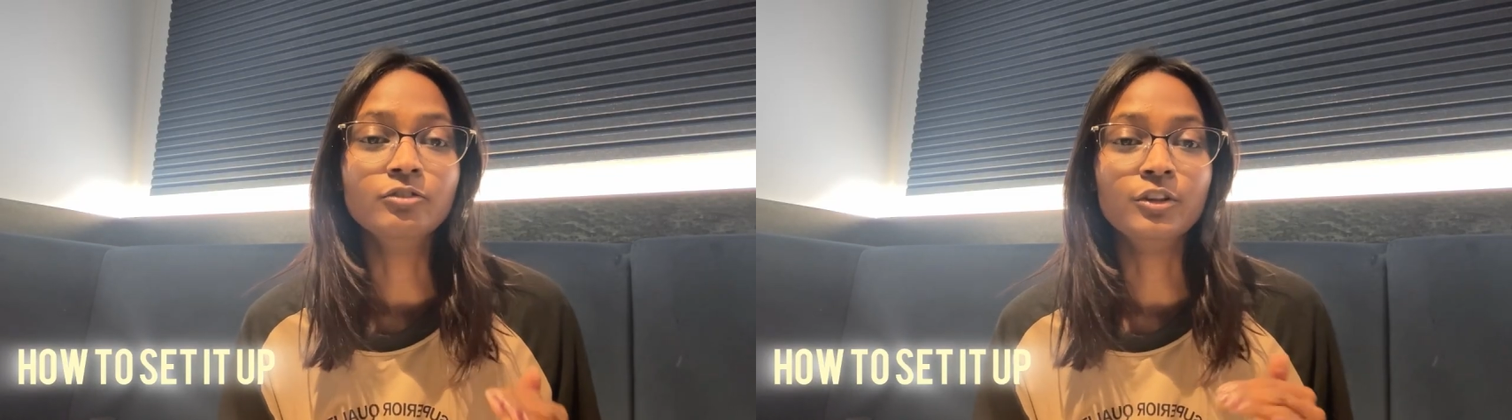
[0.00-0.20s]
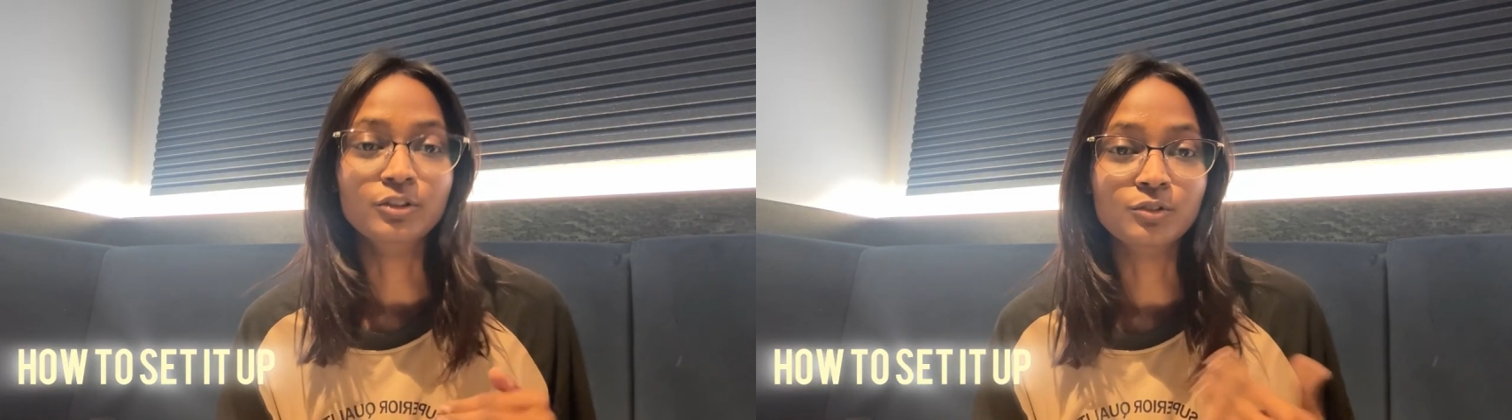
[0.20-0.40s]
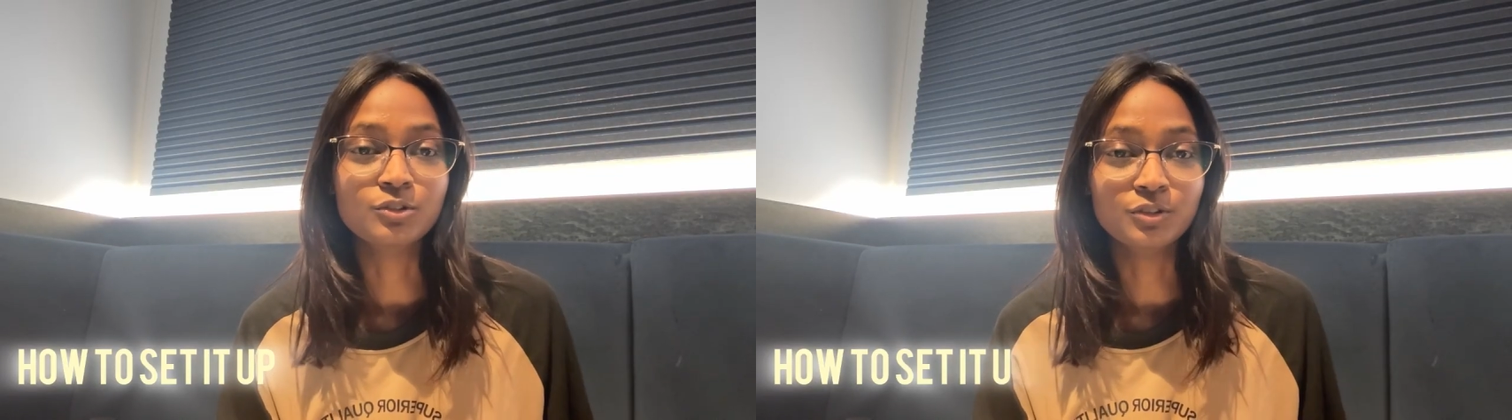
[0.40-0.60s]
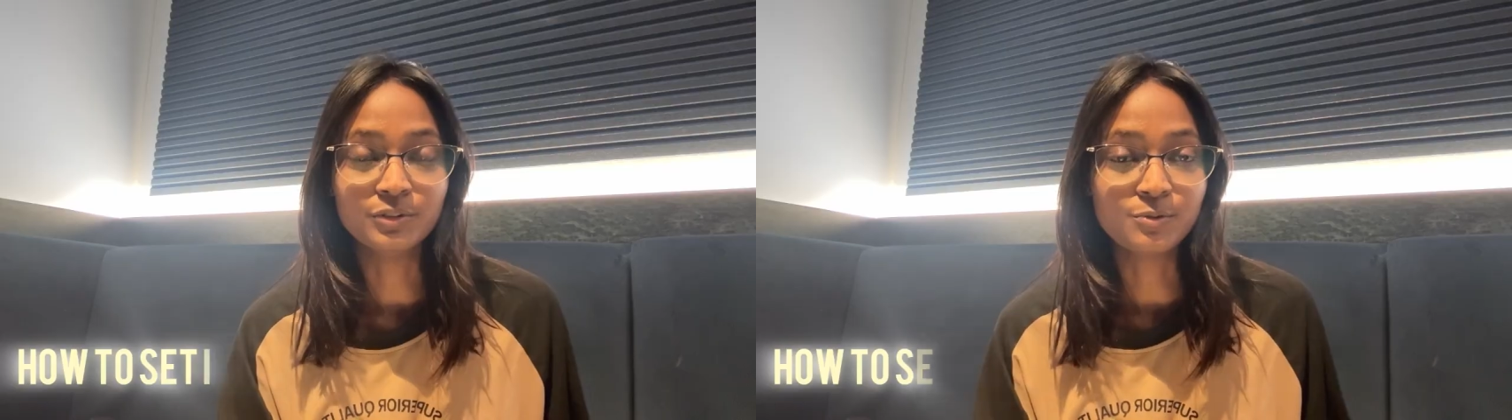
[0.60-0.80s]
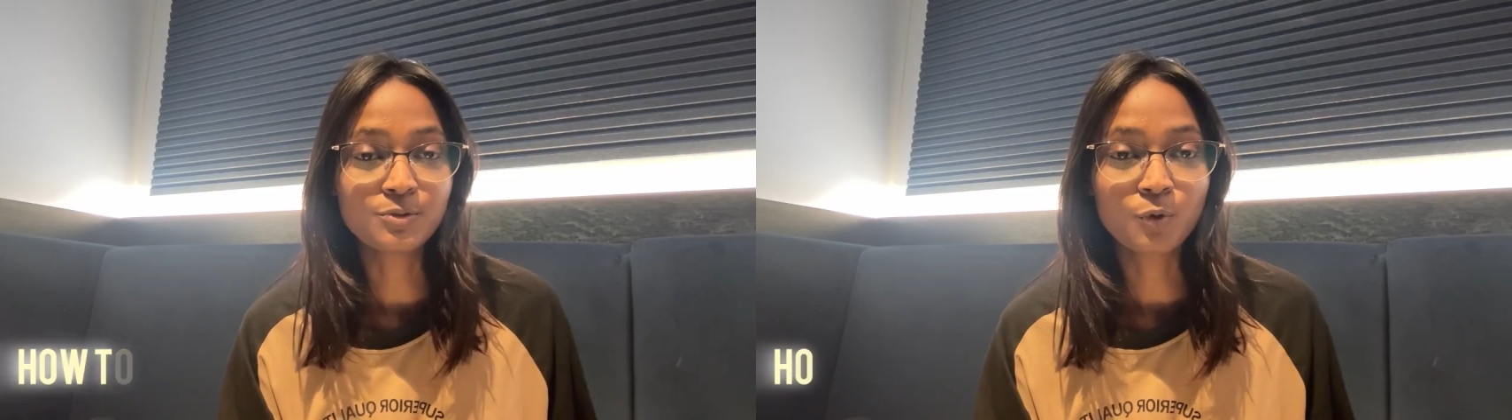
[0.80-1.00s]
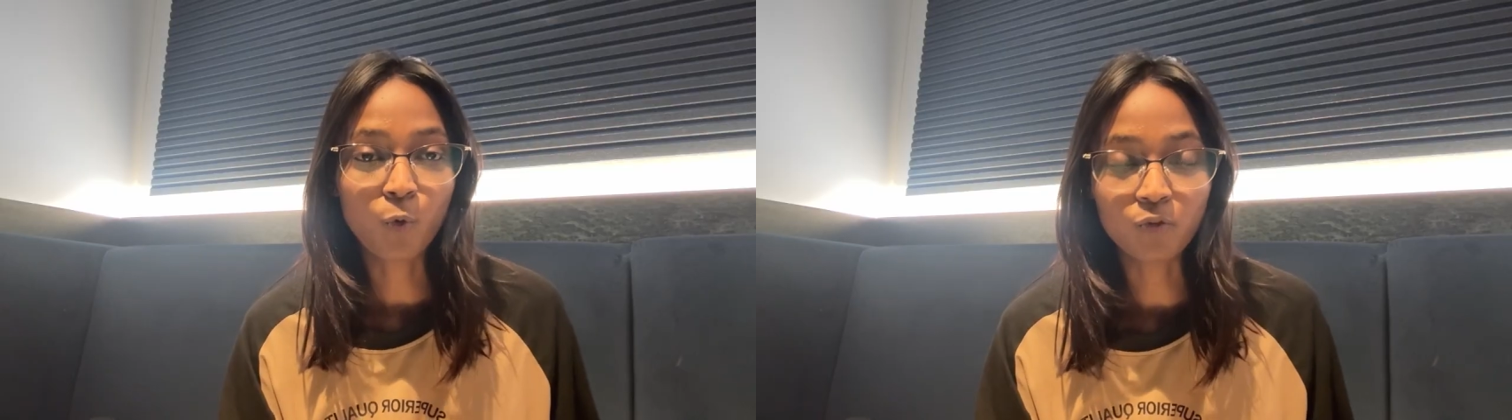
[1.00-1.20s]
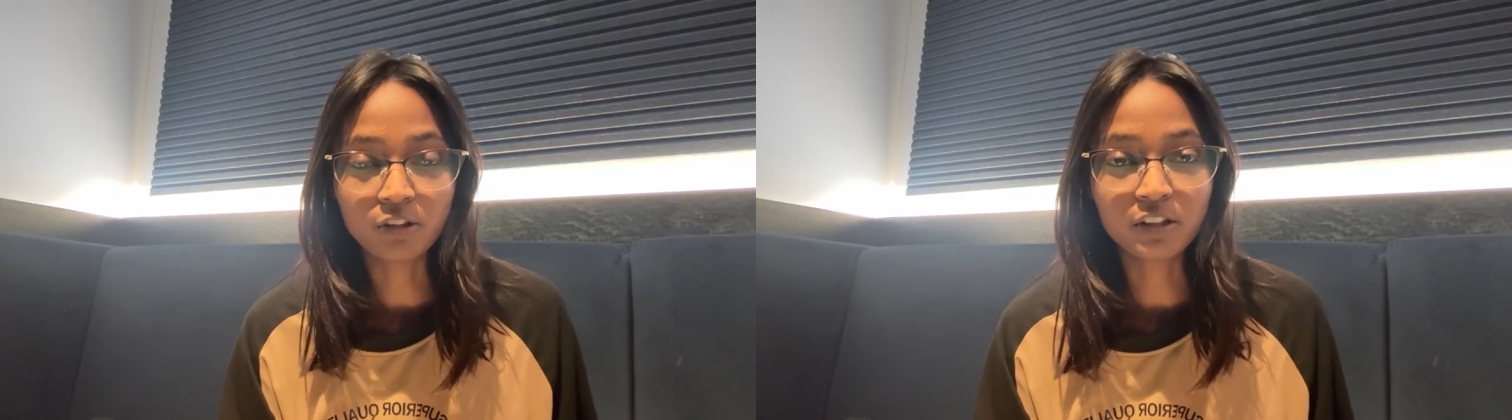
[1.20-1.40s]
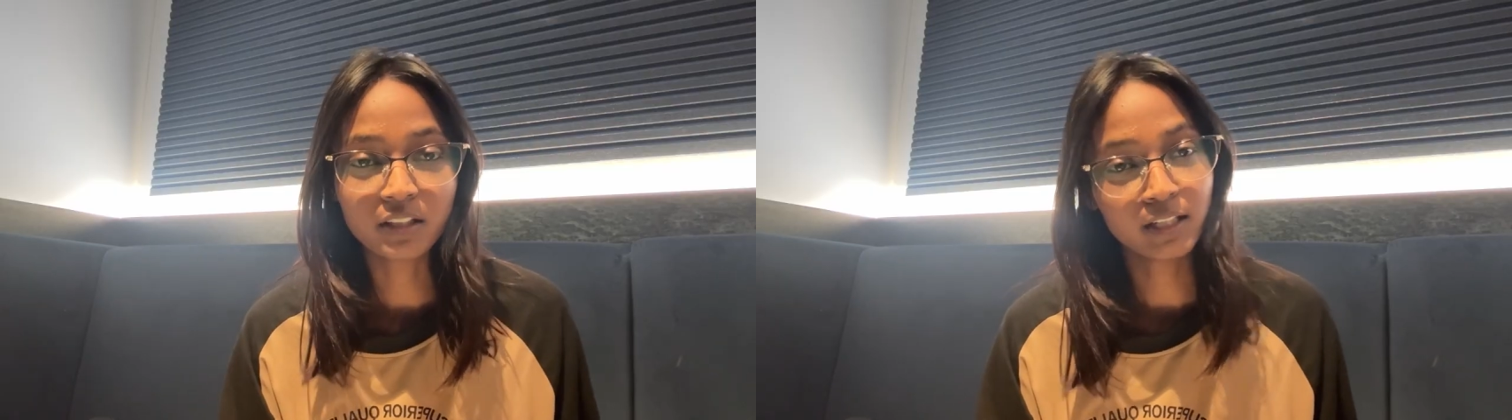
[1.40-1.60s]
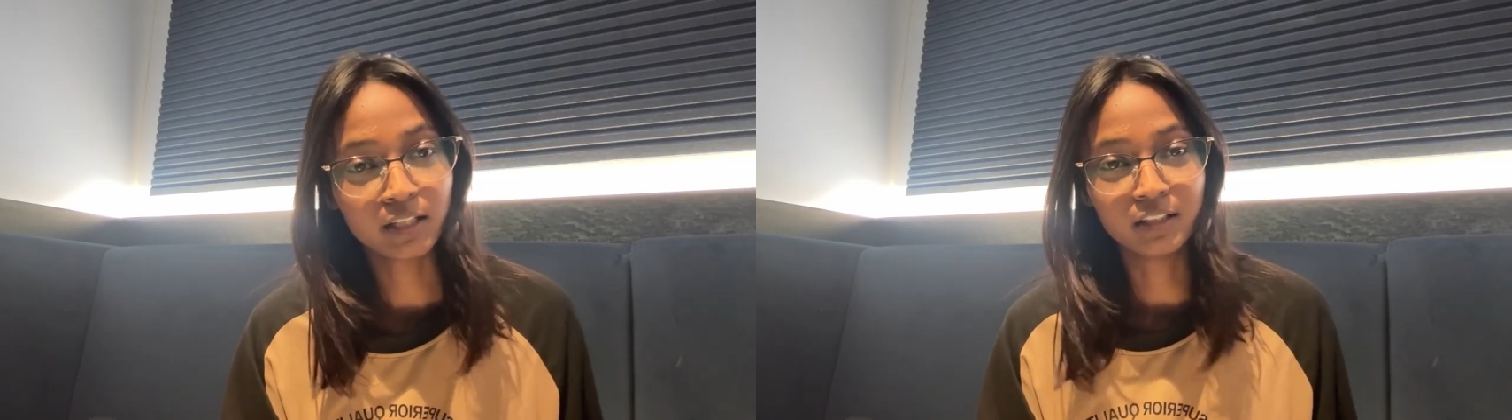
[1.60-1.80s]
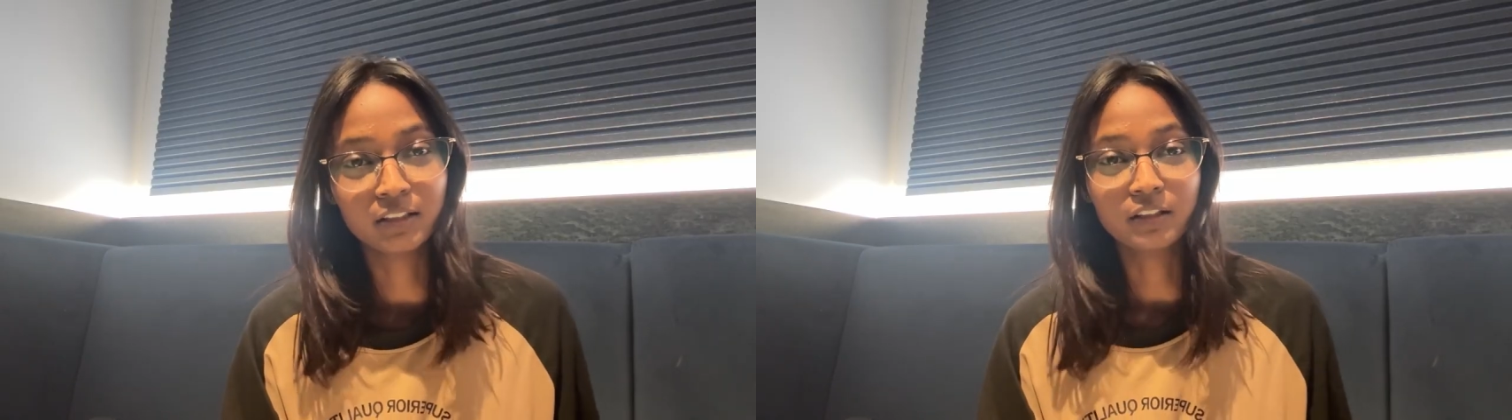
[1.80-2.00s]
for you to use co-work
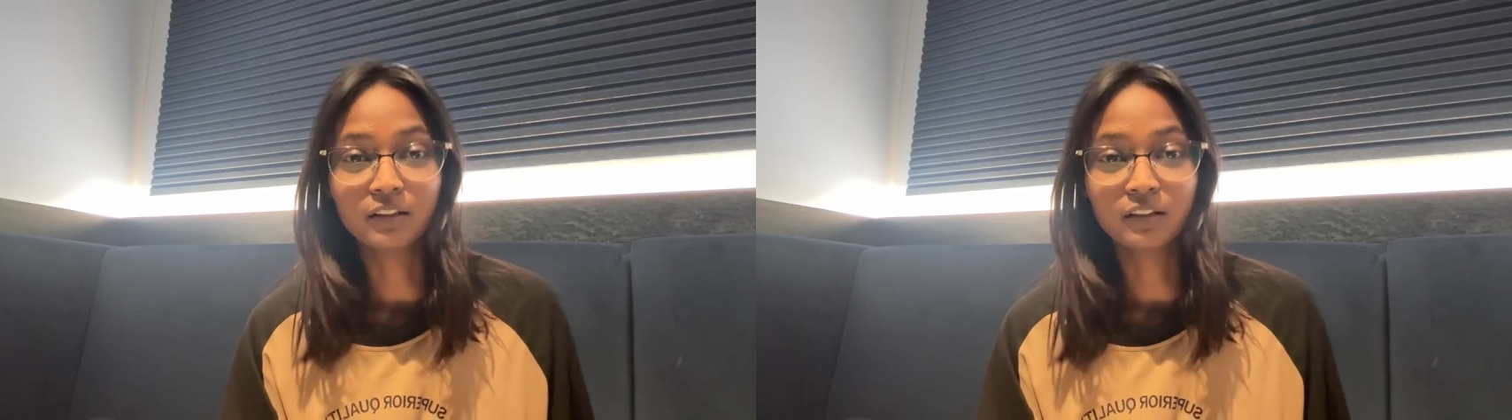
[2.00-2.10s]
in